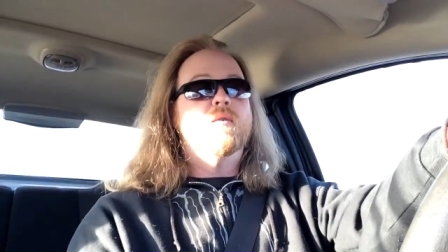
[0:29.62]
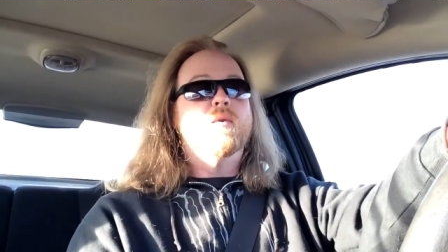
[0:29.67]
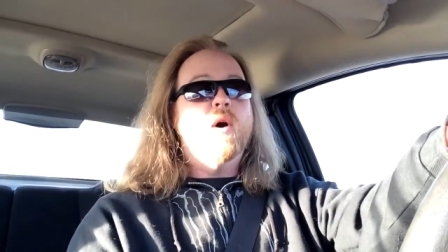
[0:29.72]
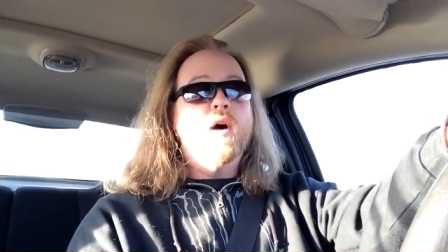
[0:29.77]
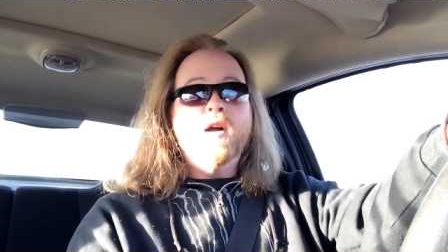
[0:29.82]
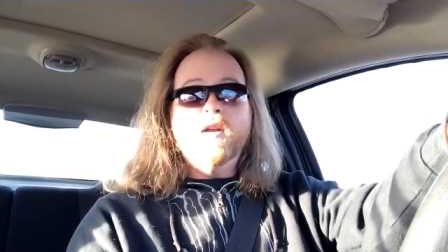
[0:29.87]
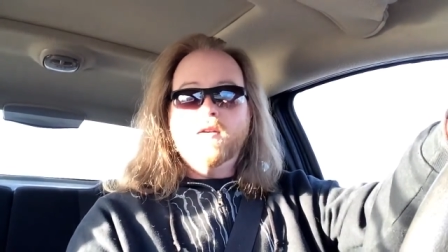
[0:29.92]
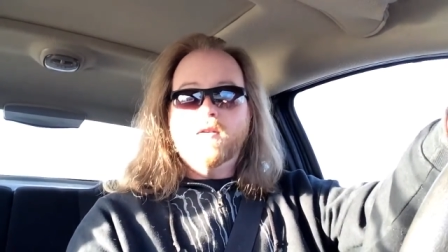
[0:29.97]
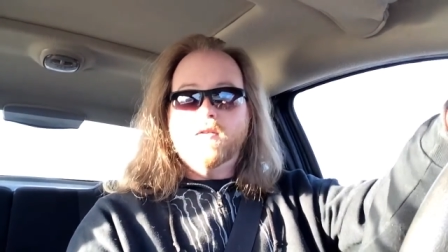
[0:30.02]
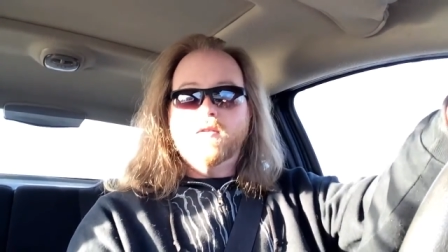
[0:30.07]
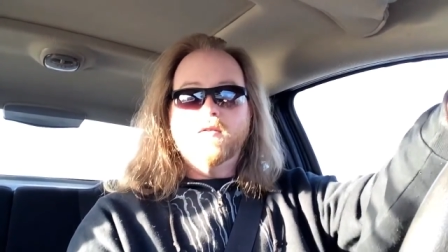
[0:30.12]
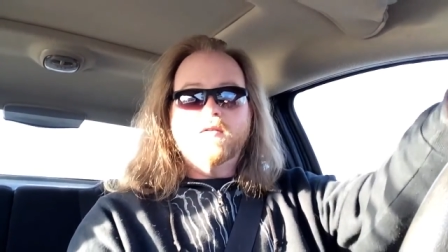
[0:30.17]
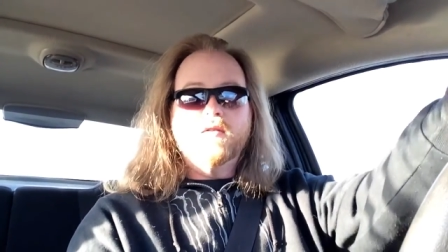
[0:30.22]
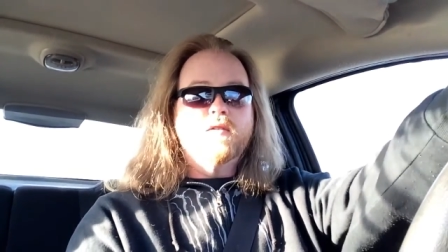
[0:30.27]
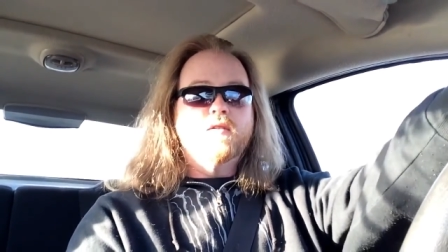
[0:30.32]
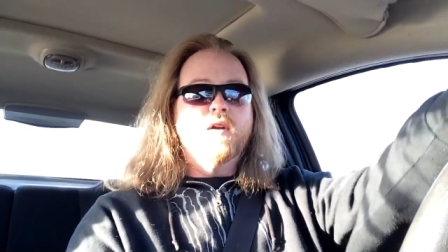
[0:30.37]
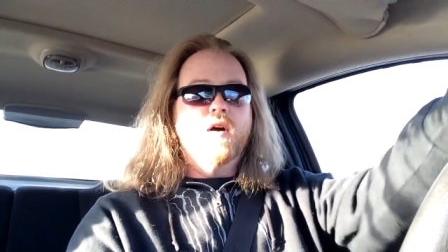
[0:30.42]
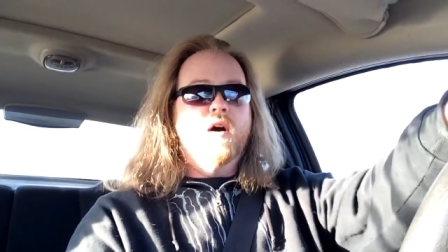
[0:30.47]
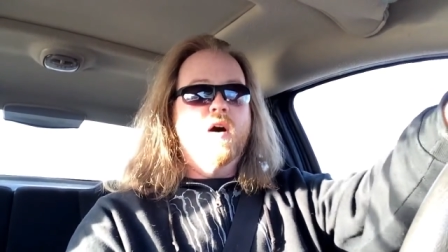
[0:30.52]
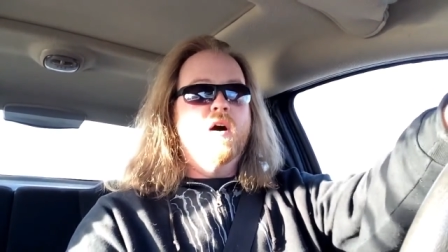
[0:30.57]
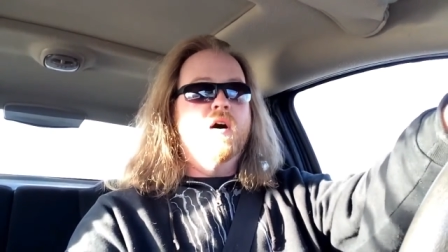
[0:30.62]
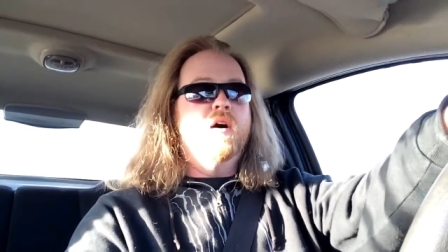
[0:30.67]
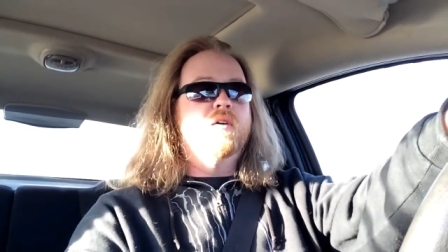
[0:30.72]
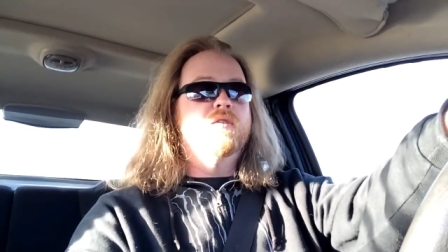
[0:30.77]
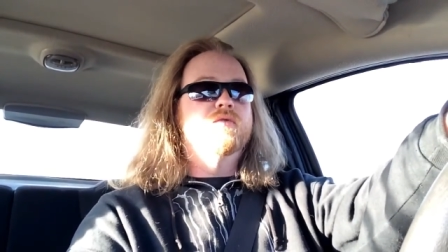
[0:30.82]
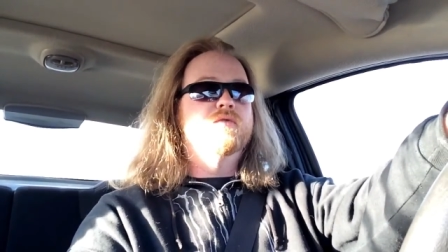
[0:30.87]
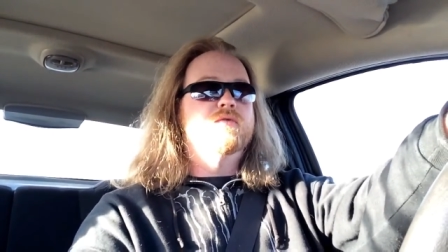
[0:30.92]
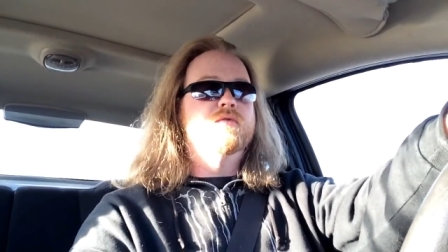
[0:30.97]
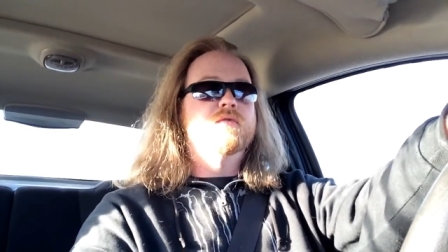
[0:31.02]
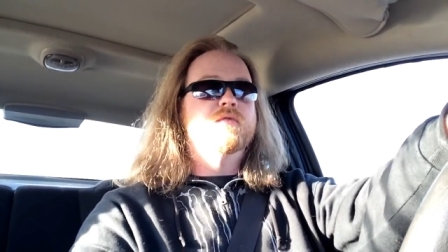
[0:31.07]
What? Oh,
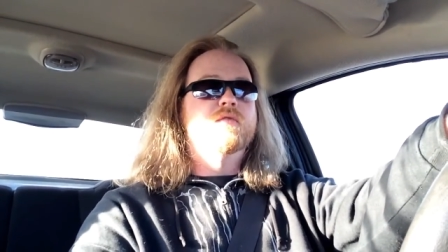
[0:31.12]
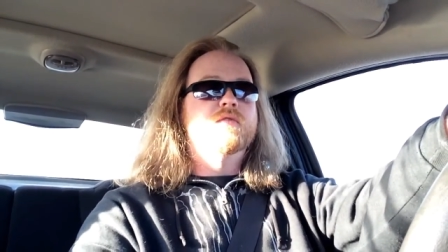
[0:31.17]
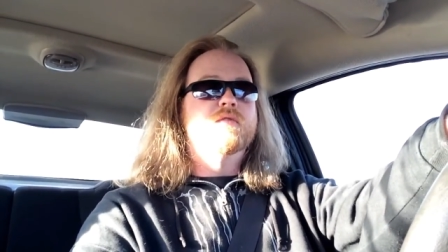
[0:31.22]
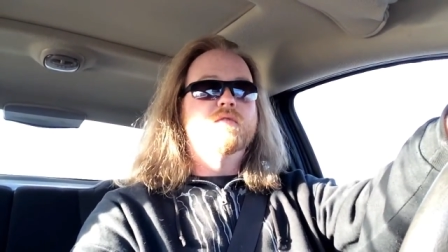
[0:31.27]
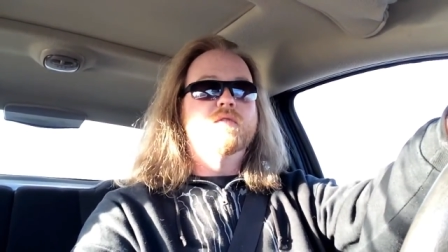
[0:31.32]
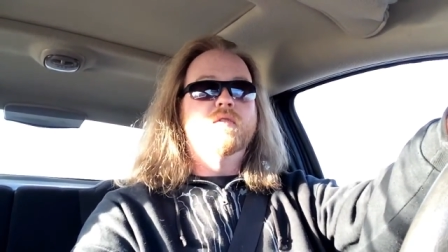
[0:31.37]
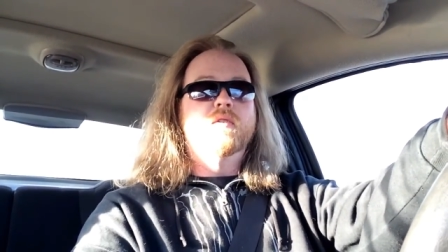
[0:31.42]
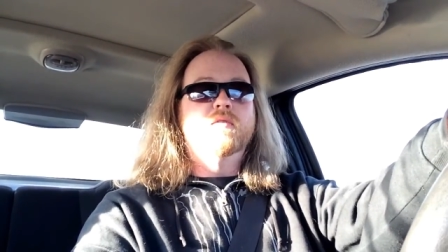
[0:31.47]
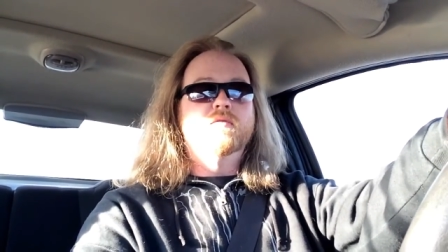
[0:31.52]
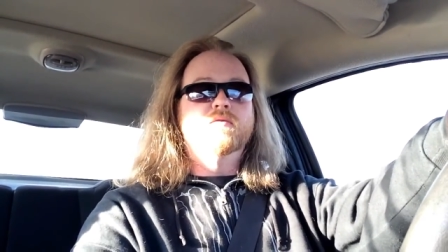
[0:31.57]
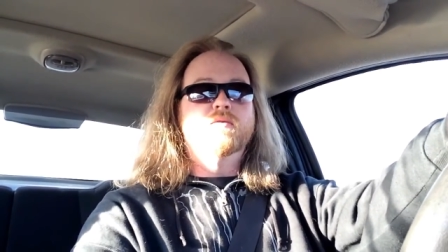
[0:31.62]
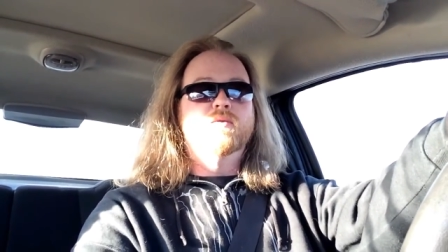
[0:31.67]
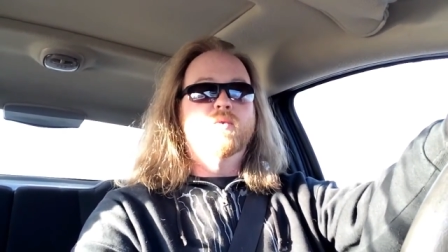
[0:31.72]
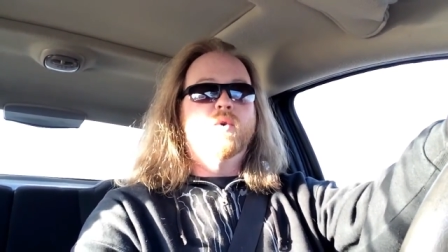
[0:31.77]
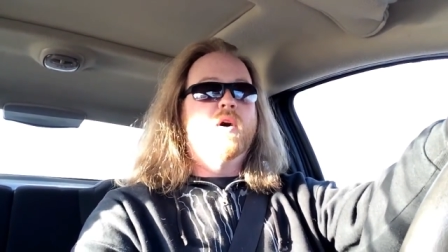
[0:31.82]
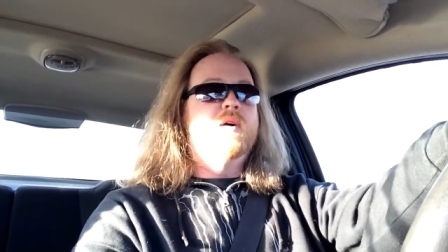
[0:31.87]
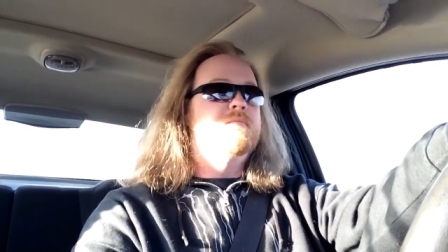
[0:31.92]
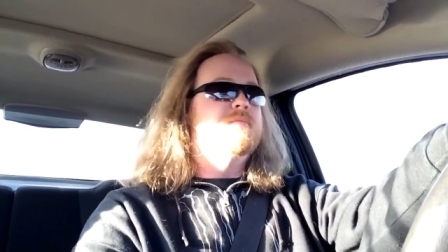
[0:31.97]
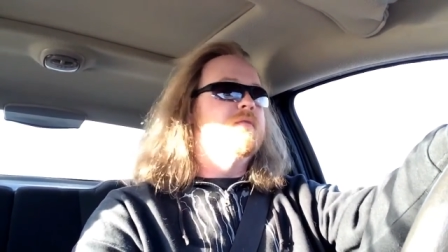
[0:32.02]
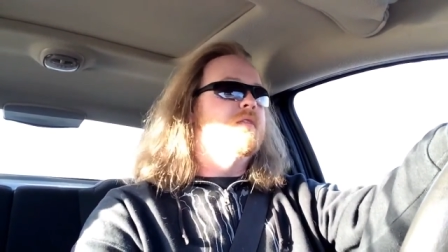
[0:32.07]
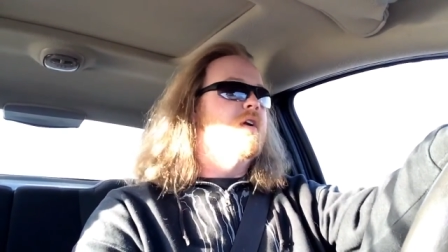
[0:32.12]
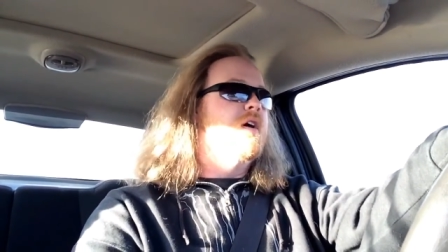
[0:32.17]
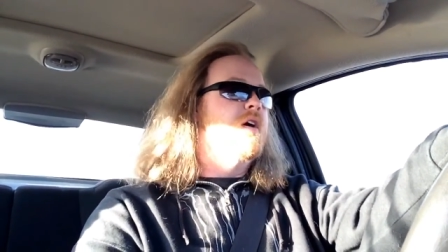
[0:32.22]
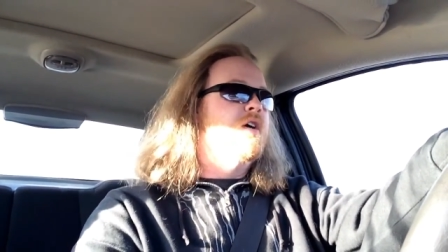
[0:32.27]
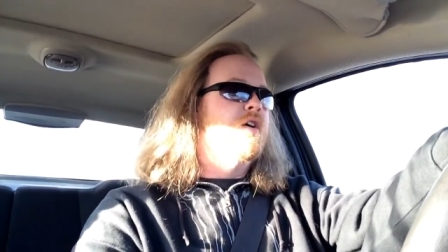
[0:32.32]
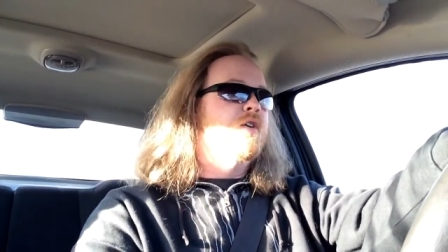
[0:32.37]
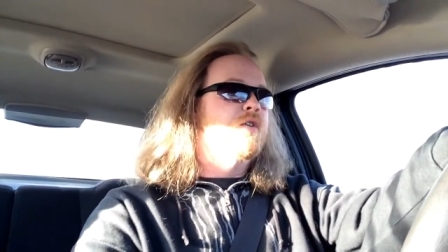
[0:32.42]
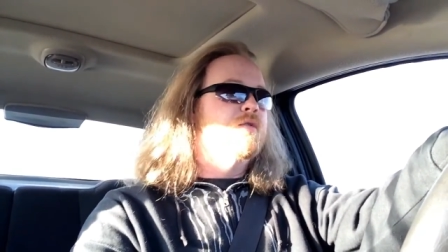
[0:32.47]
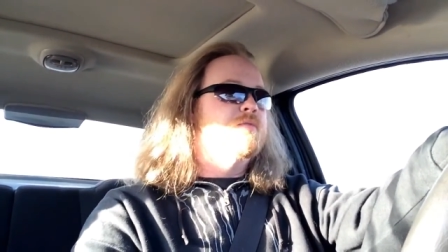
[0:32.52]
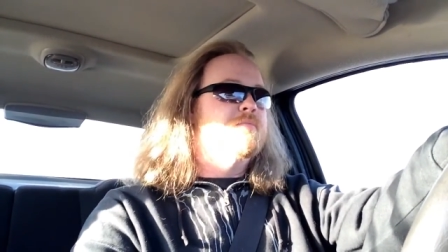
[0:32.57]
what?
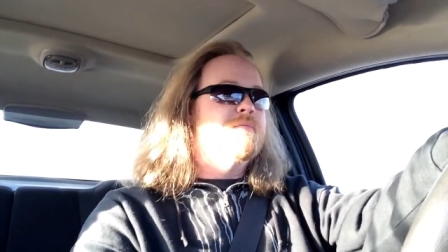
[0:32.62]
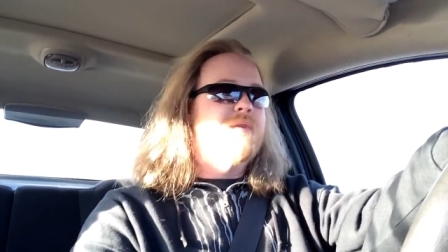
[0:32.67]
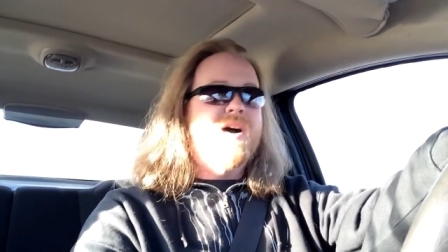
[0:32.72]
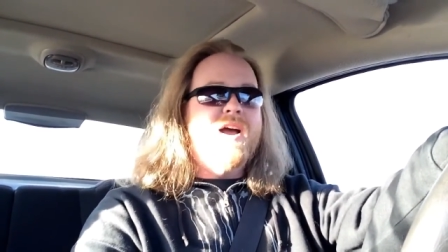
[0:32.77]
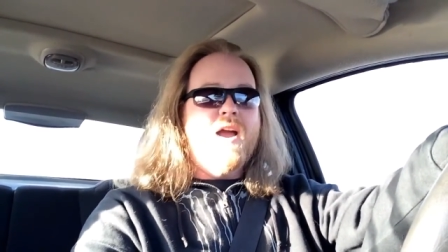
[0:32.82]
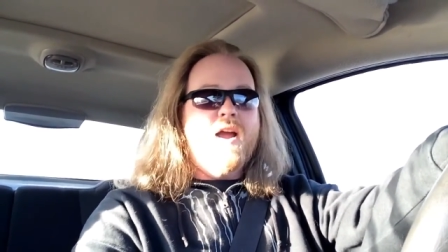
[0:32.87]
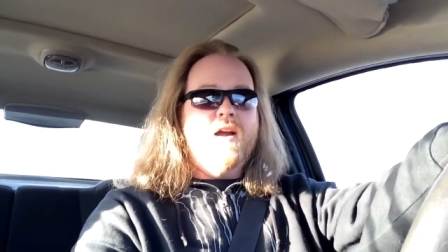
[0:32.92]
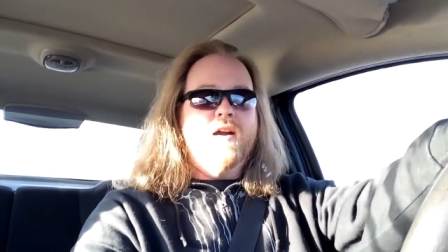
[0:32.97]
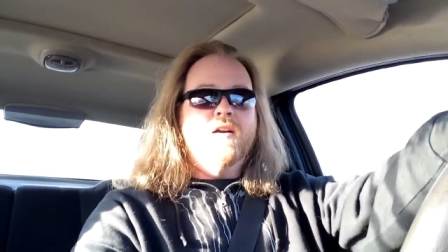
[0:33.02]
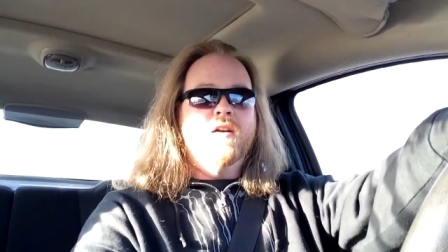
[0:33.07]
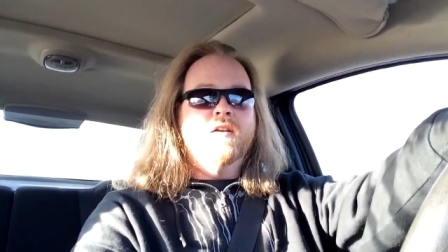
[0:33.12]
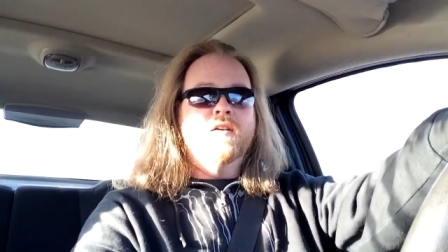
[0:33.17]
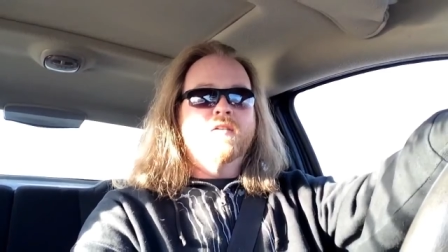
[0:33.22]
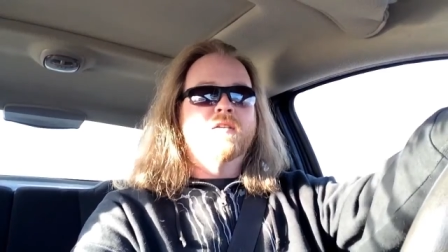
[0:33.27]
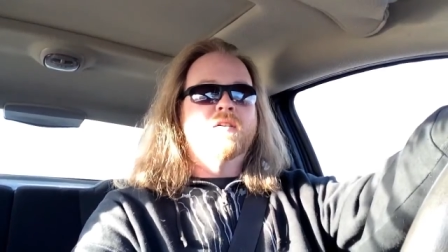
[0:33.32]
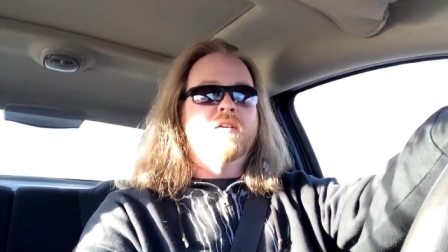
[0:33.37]
Oh, my hair?